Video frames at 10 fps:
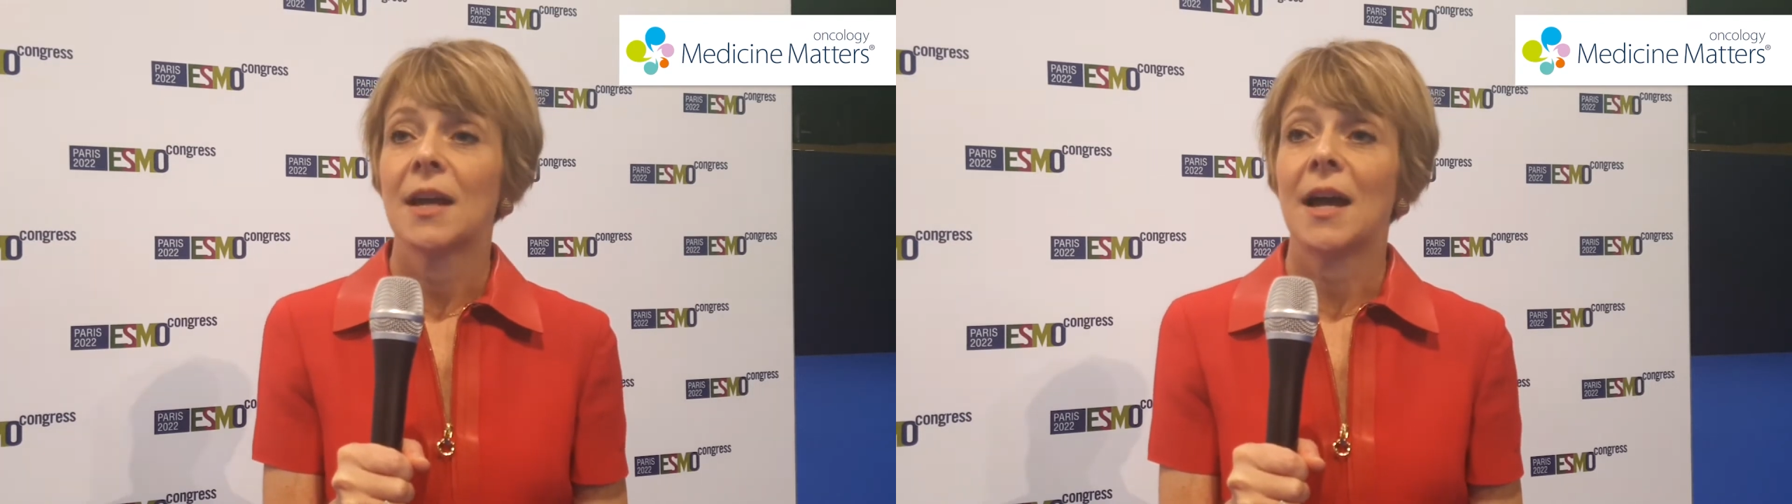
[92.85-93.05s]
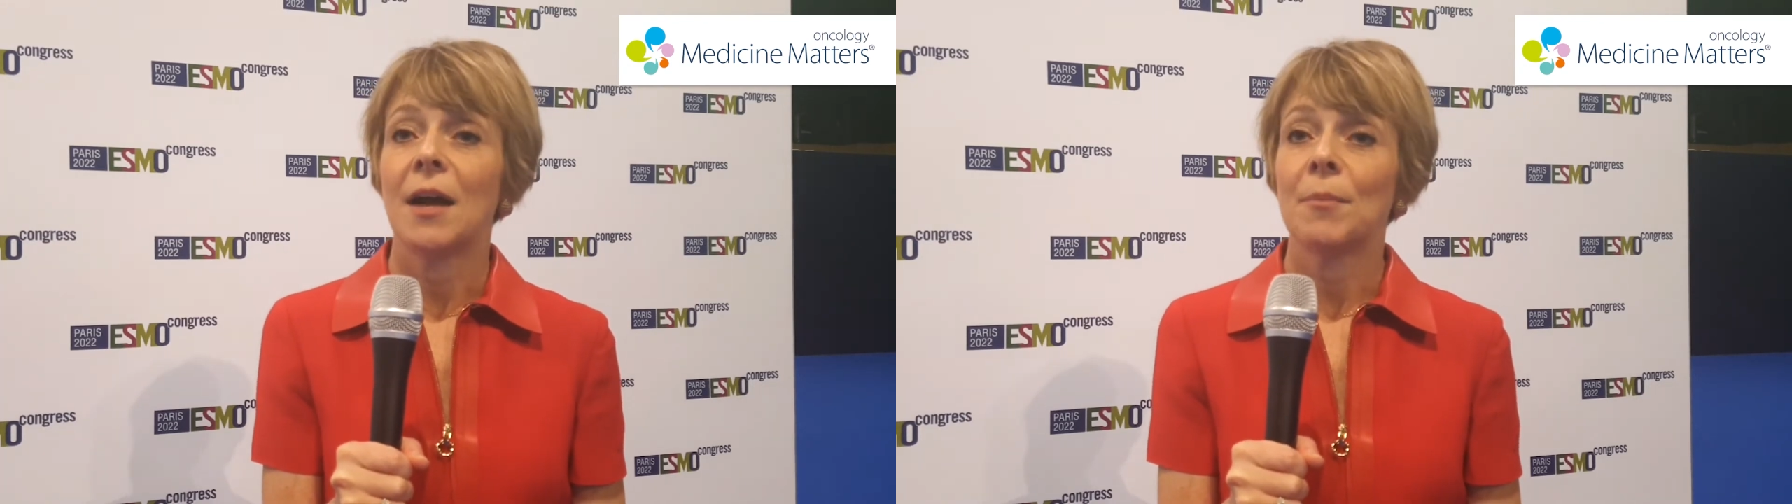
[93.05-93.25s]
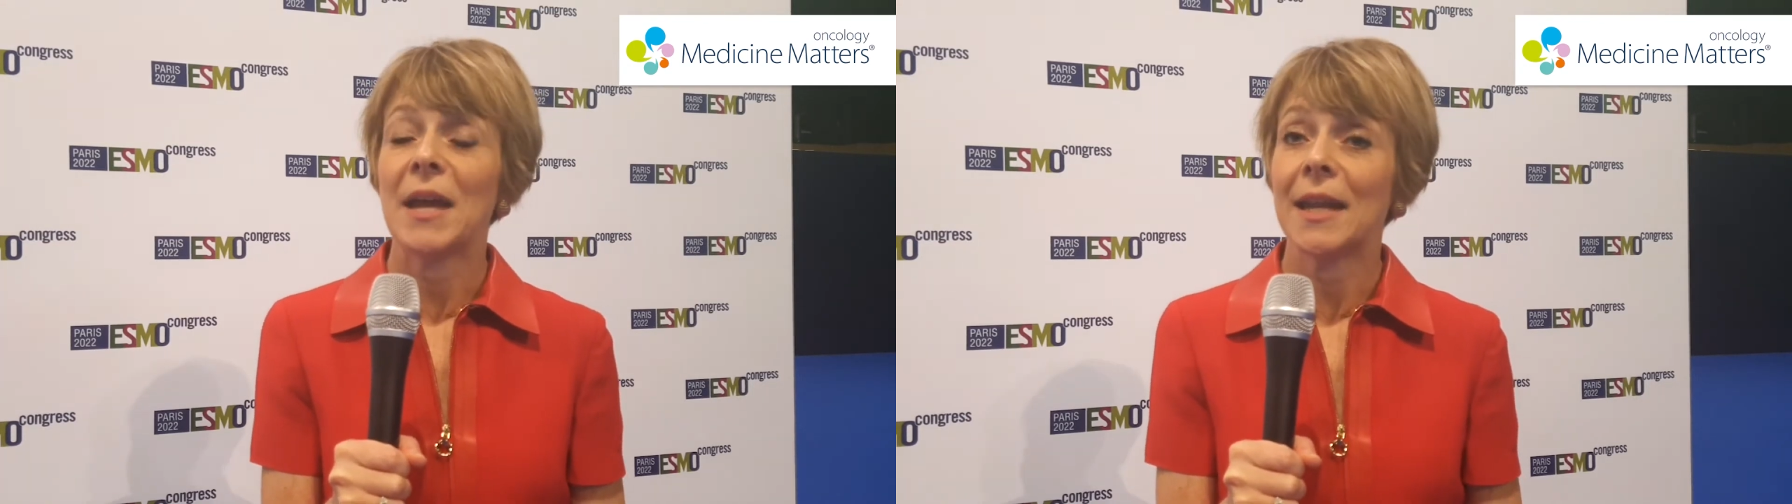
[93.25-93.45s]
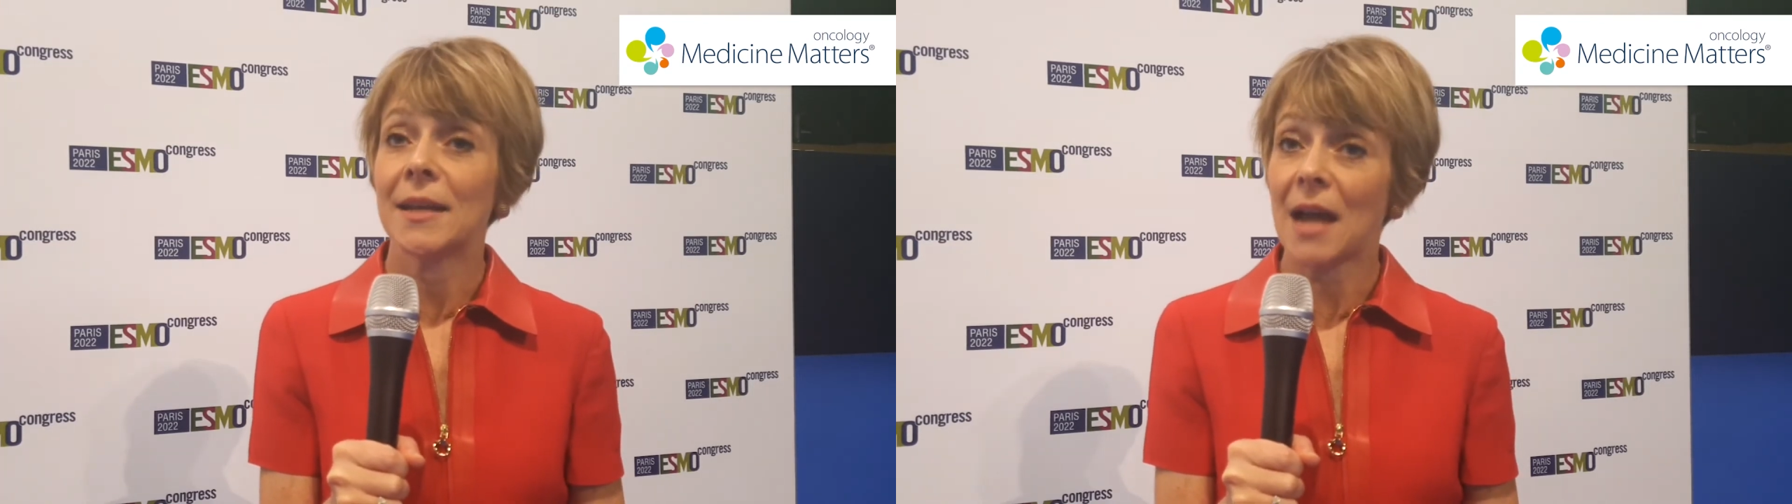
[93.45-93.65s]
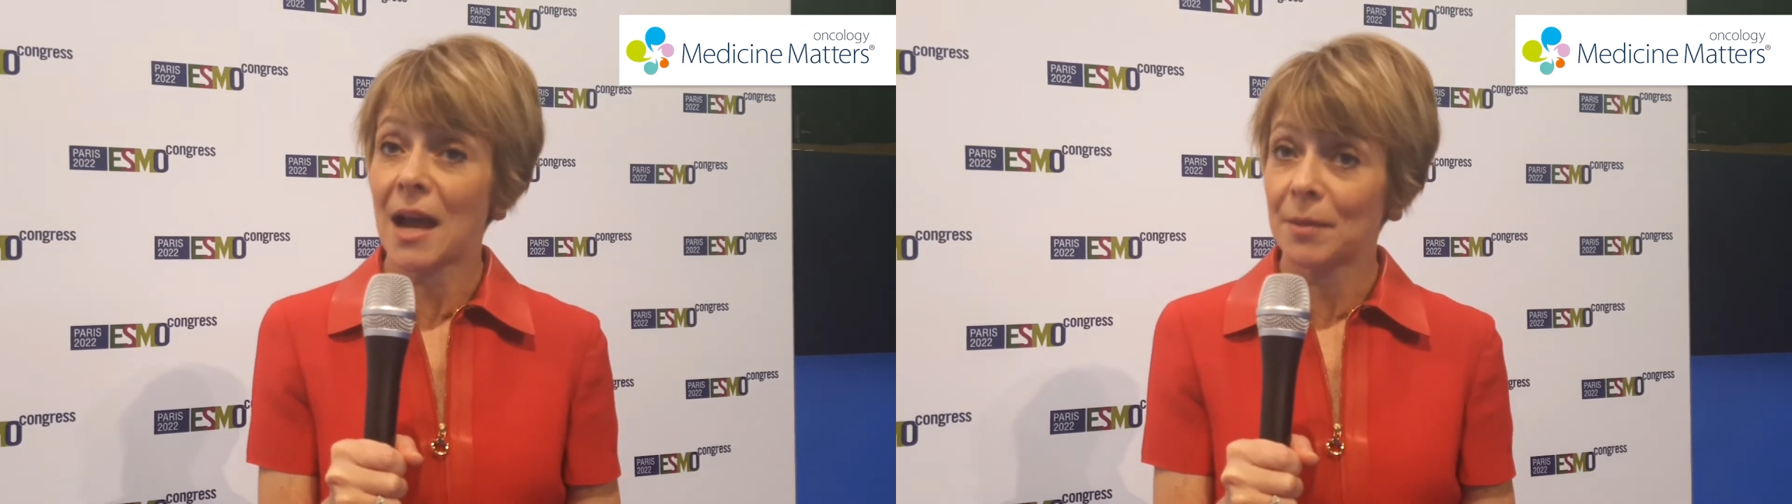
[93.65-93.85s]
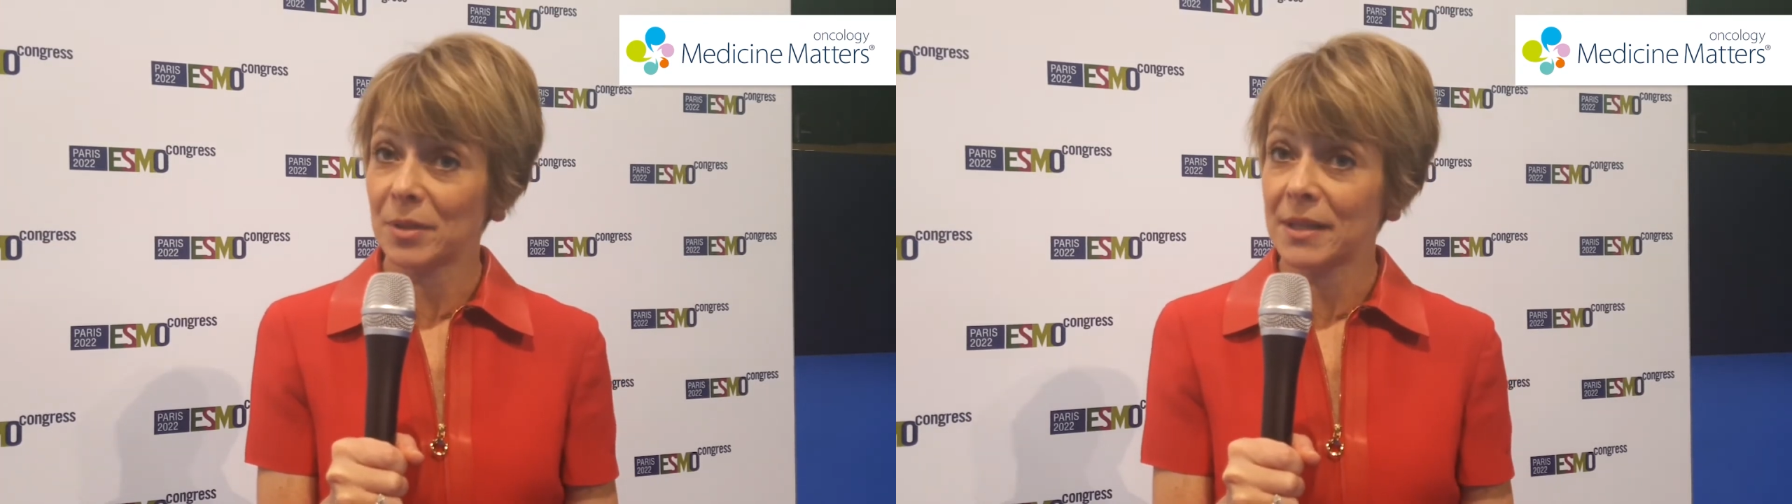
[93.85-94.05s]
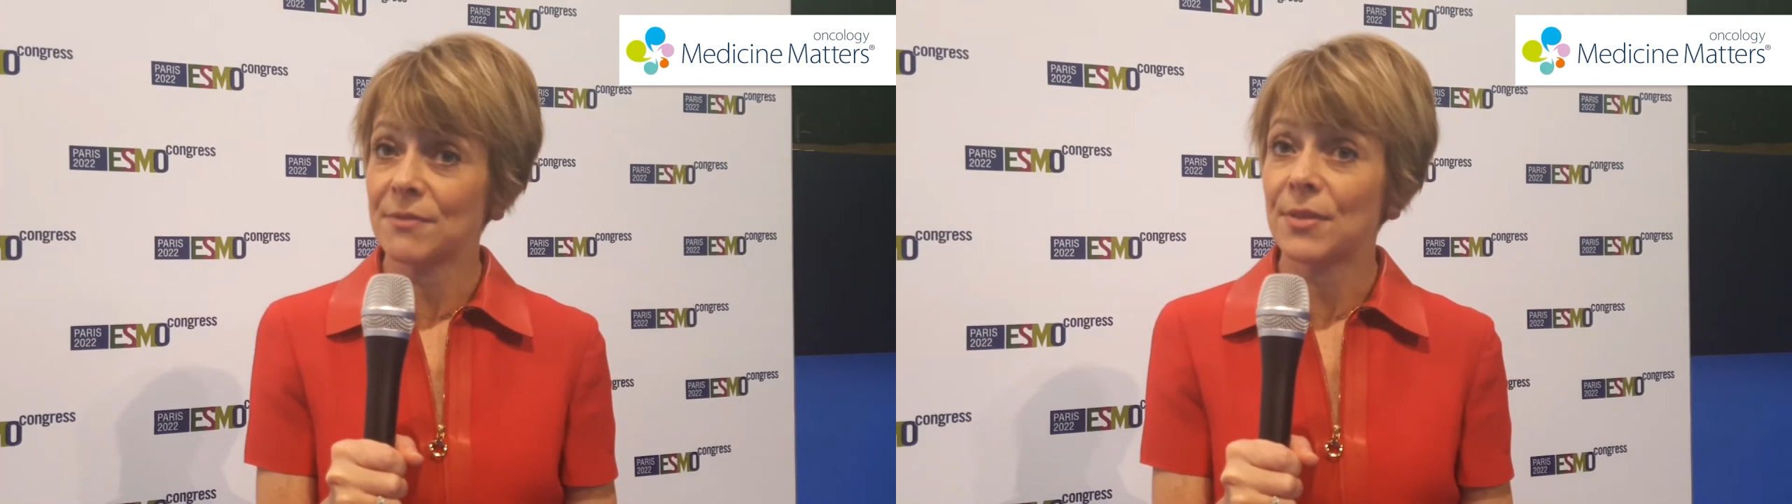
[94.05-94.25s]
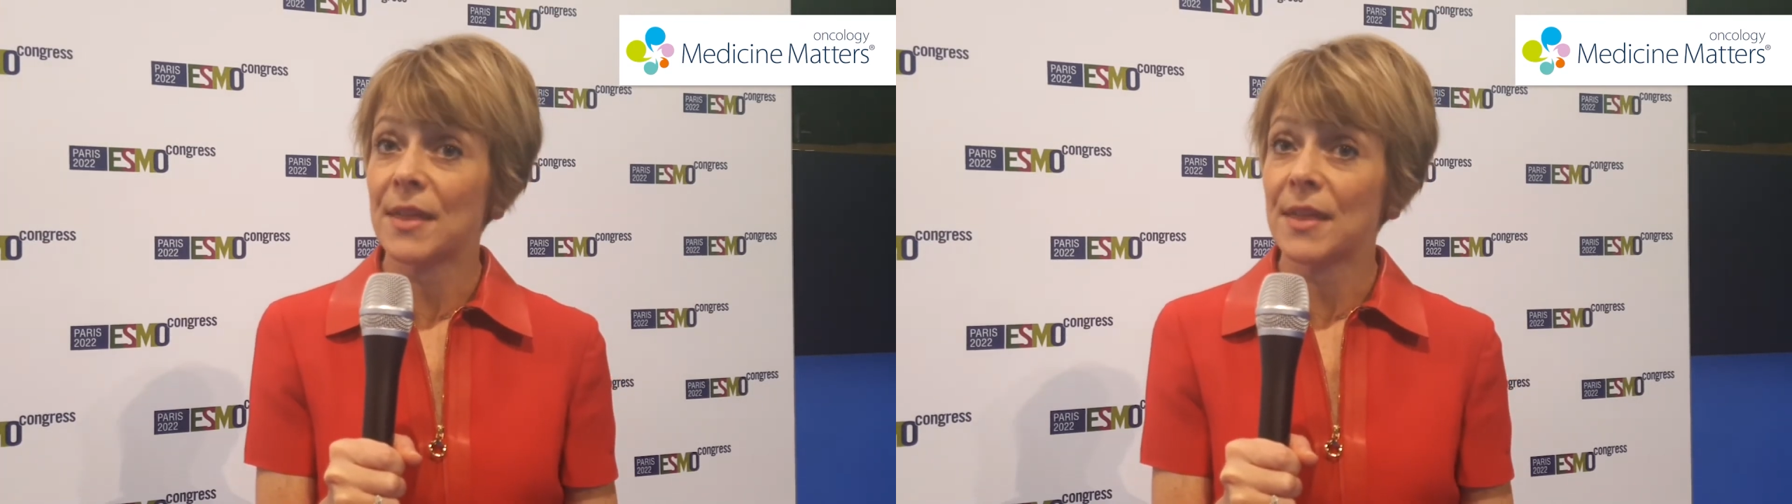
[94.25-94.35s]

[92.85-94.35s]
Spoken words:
And I believe